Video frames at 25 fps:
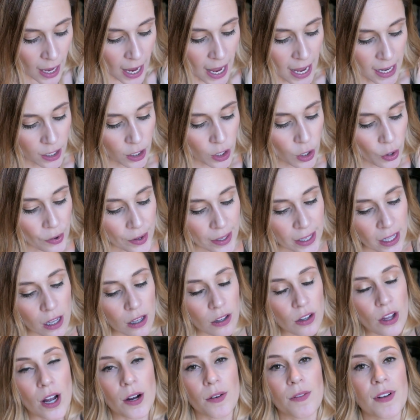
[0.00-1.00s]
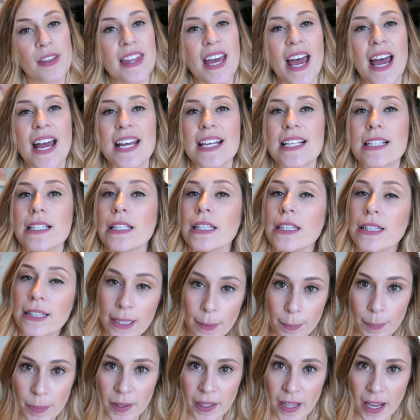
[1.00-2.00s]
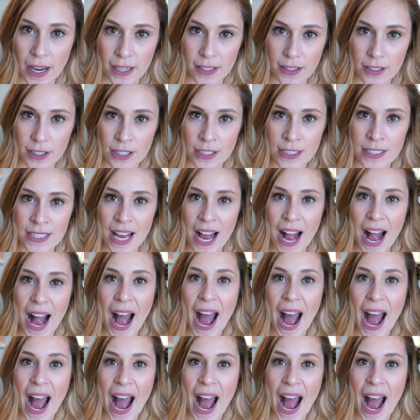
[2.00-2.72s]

And going along with that is lip liners.